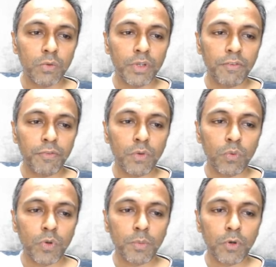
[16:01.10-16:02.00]
Now
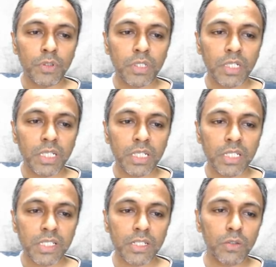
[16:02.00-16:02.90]
if 2 upon
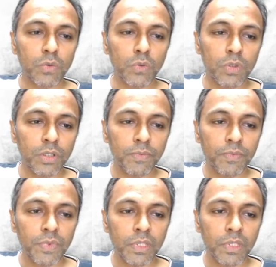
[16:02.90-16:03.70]
3 is a root,